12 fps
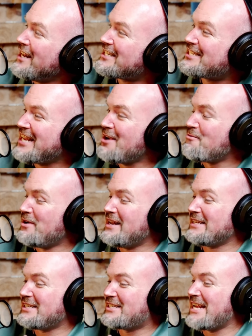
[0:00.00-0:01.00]
want to see
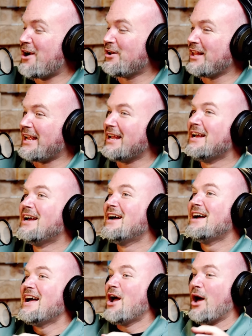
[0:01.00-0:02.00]
necessarily
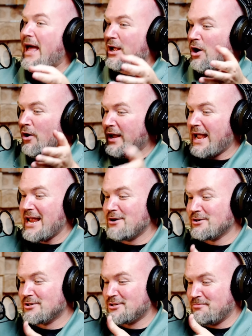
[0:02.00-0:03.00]
like, okay,
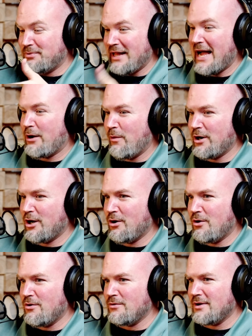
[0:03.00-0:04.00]
here's Black
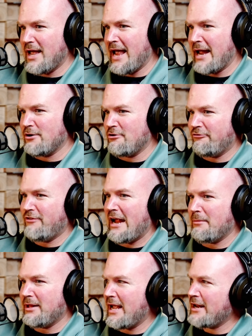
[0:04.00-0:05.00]
Widow and her
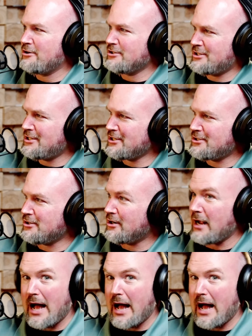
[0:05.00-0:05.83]
family and her sister.